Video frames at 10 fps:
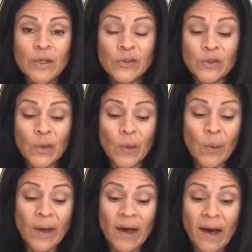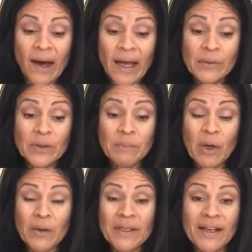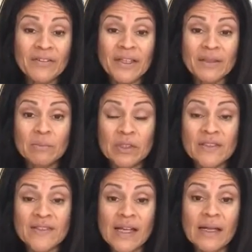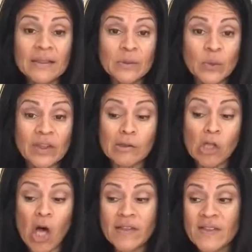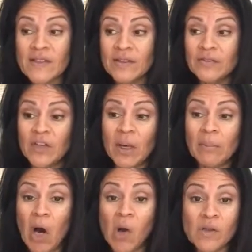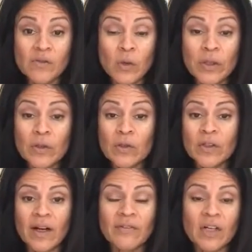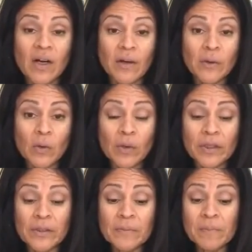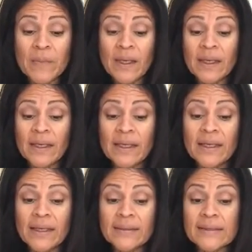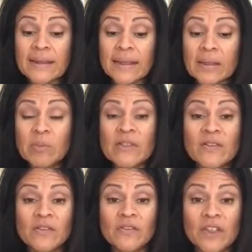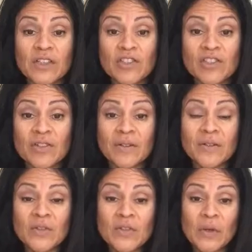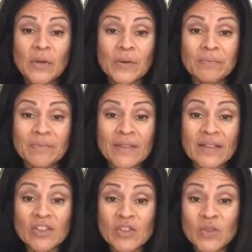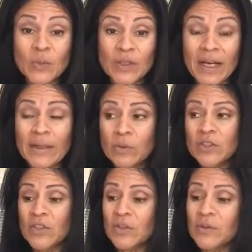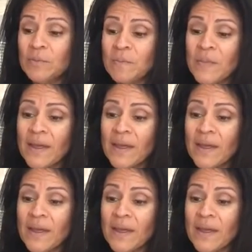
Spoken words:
So I would probably have like a big salad with lots of olive oil or avocado oil, and like a piece of fish. So that's just what I would do.